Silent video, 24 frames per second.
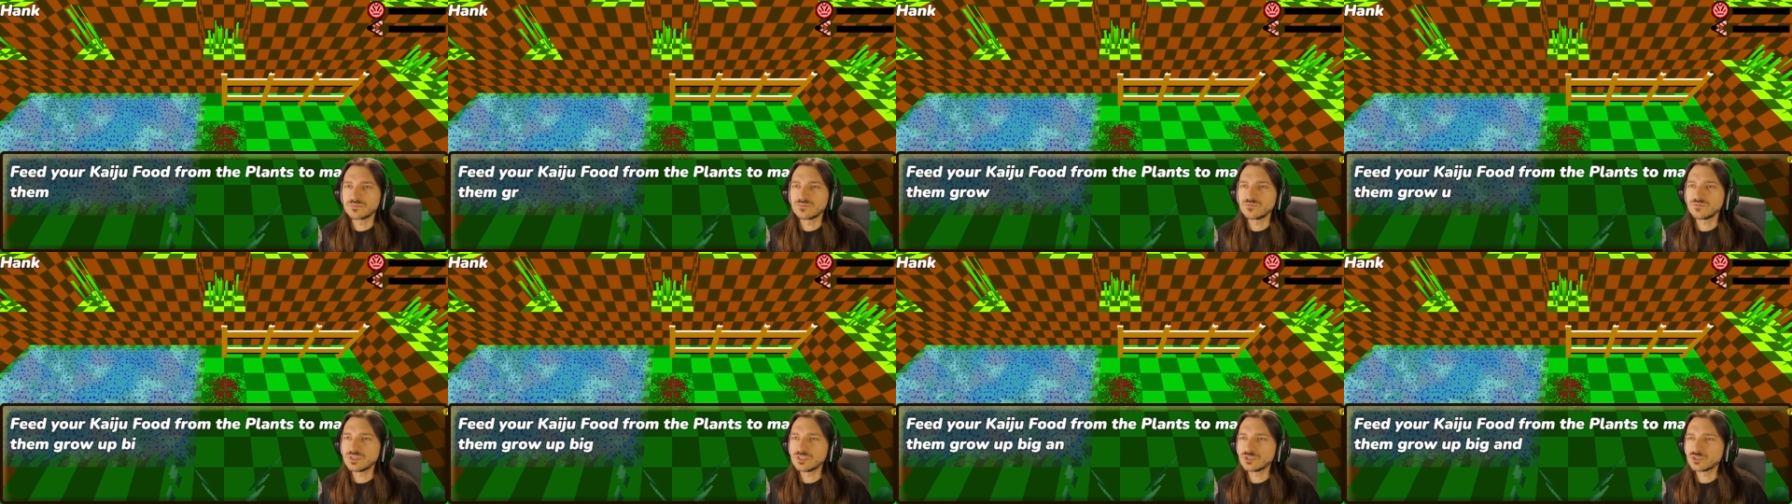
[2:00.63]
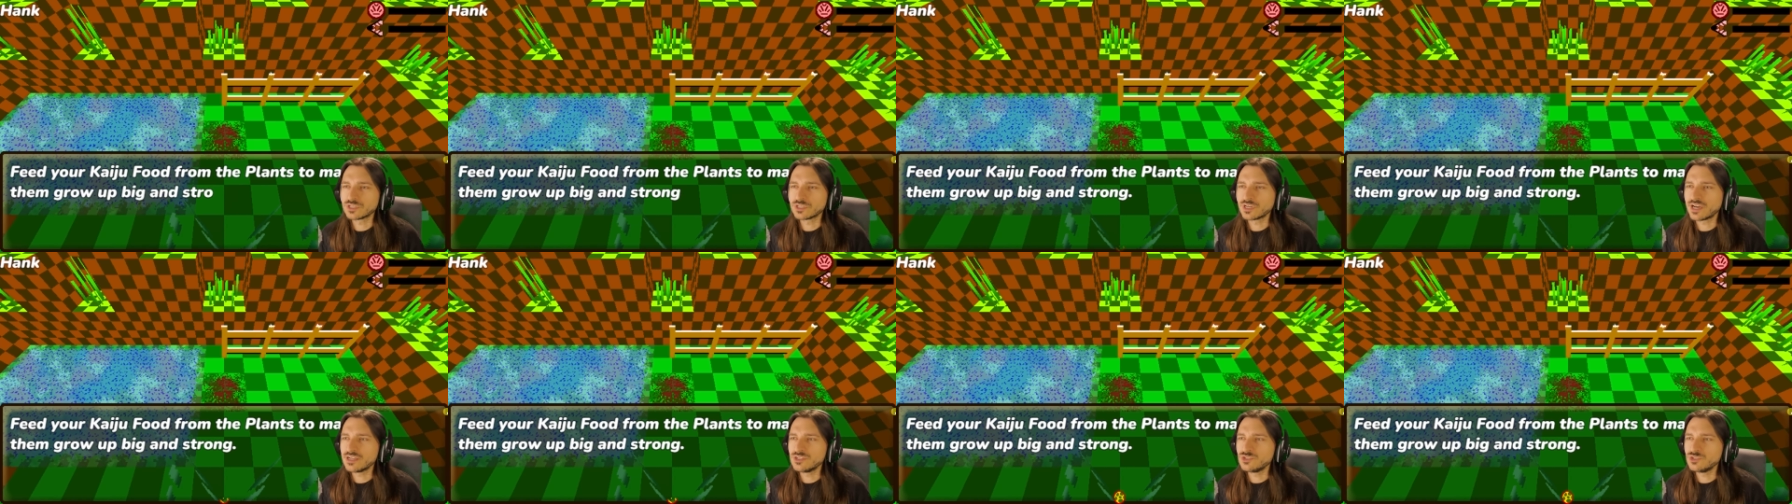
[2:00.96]
Feed
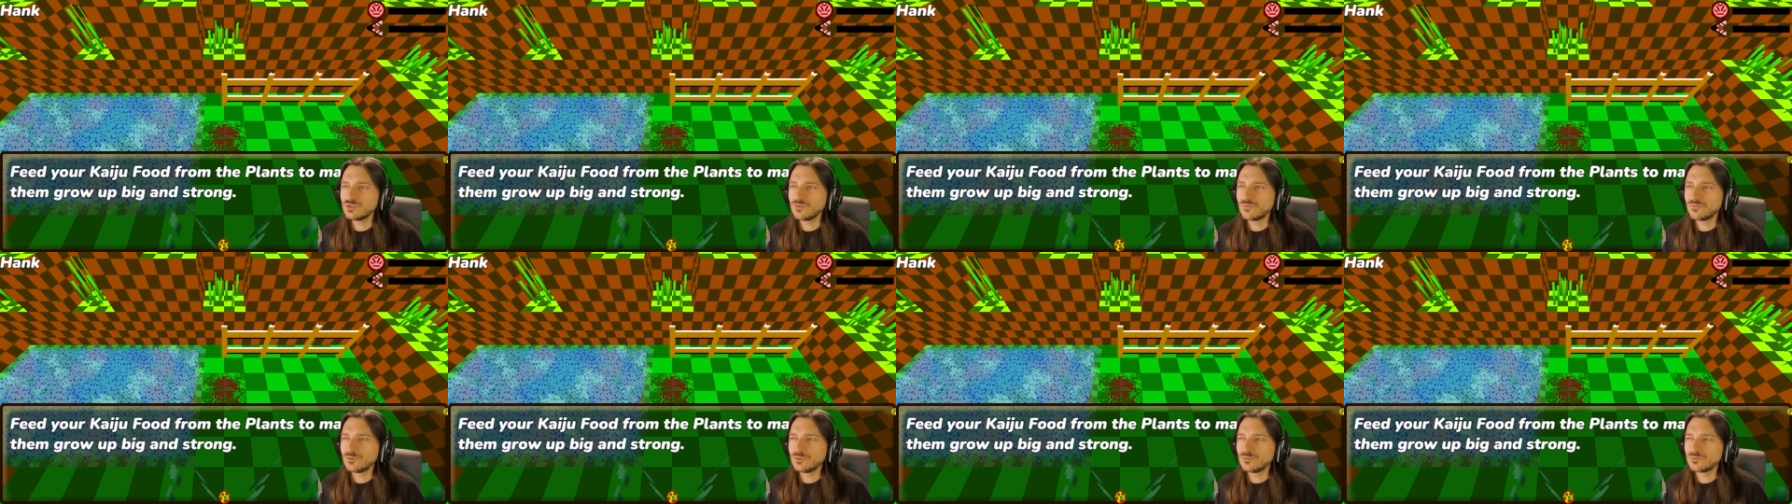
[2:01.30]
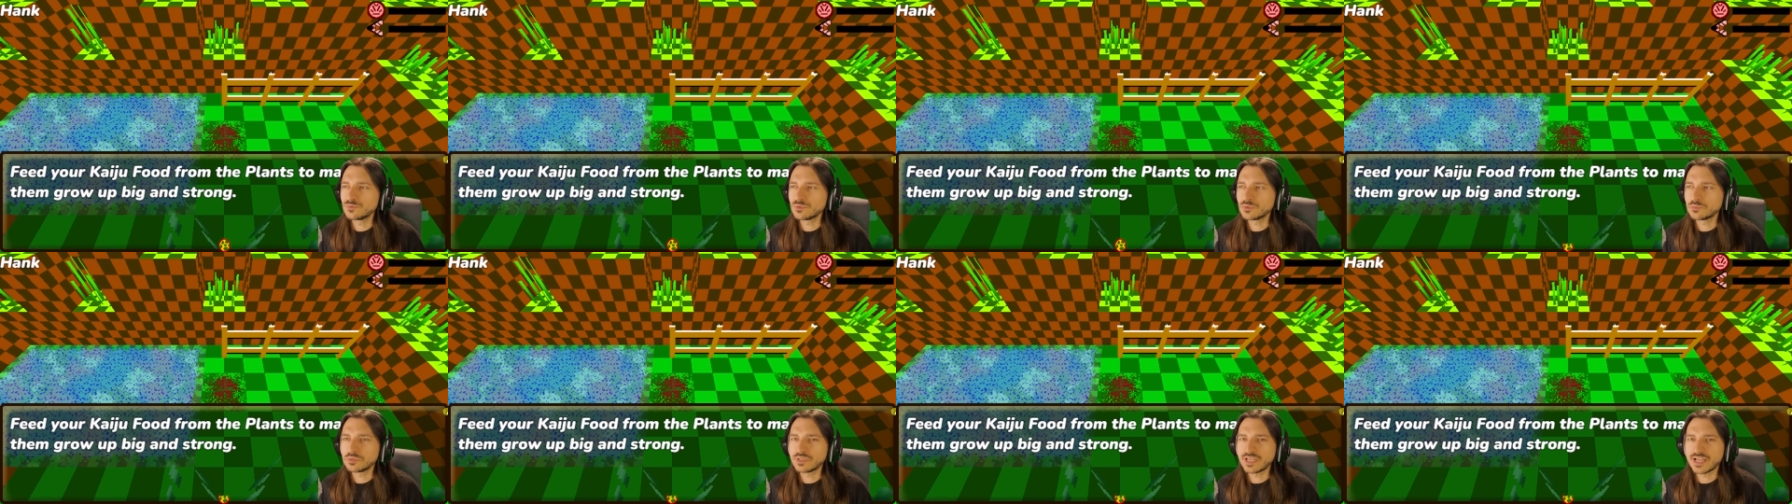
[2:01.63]
your kaiju
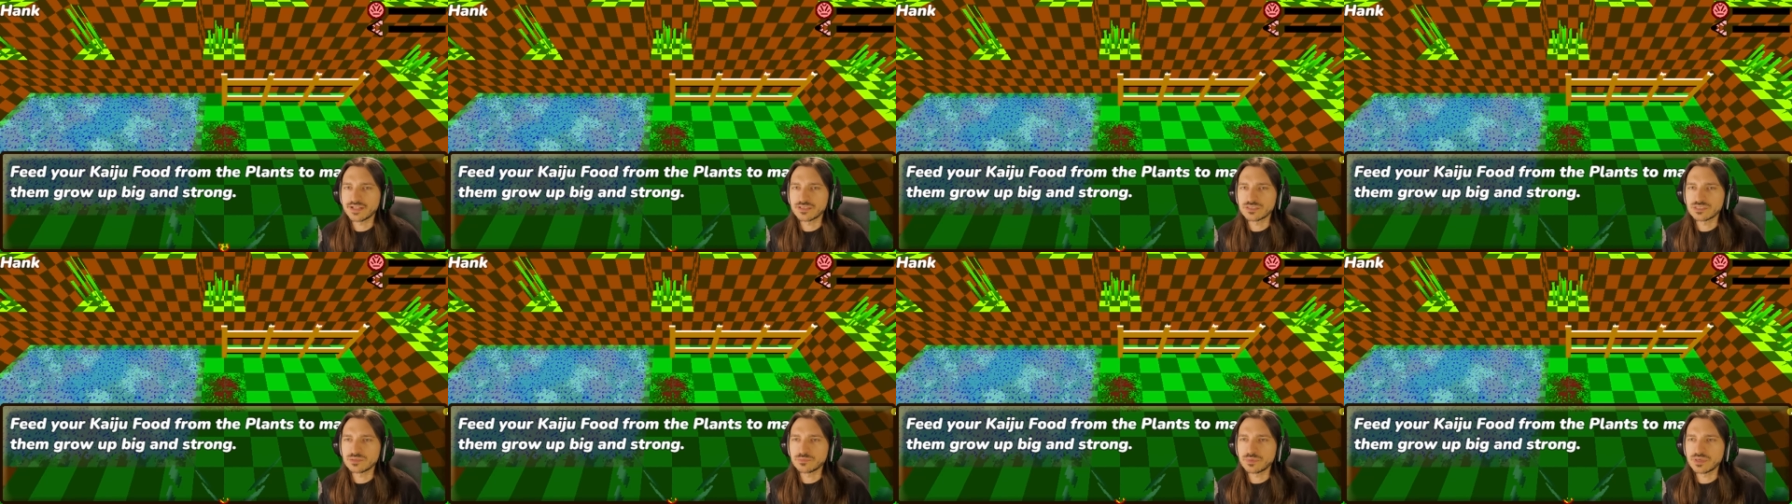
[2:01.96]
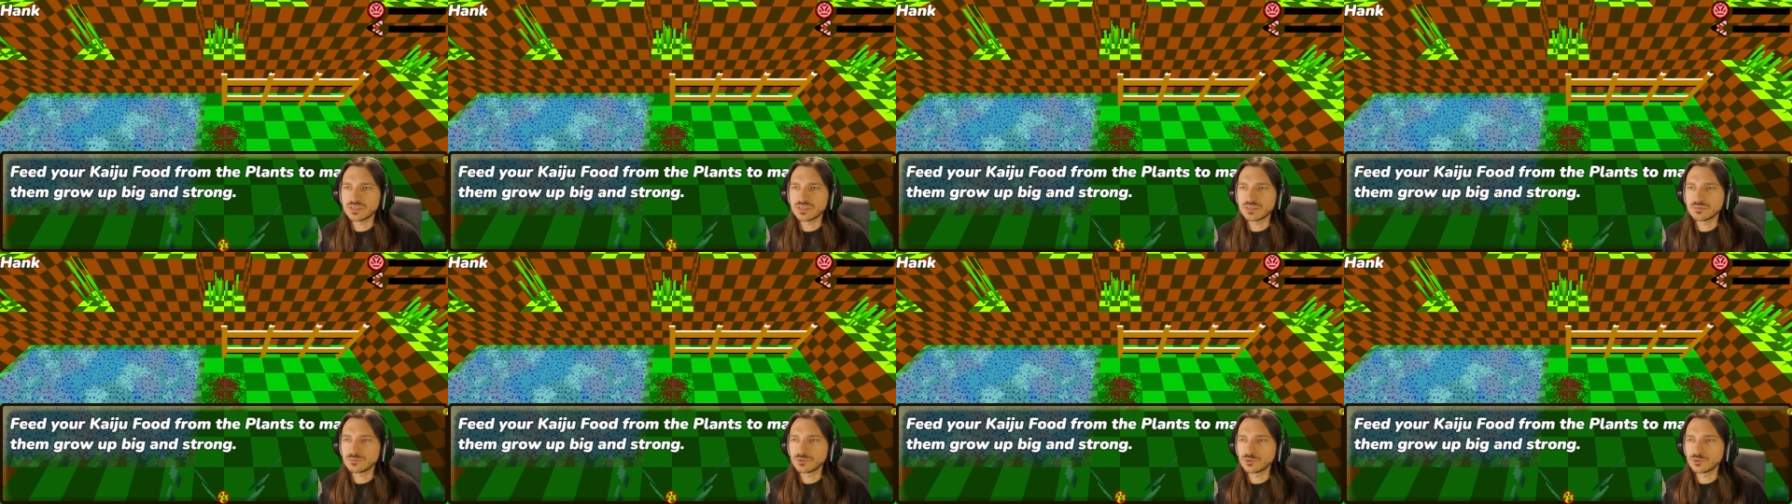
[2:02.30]
food from the plants to make them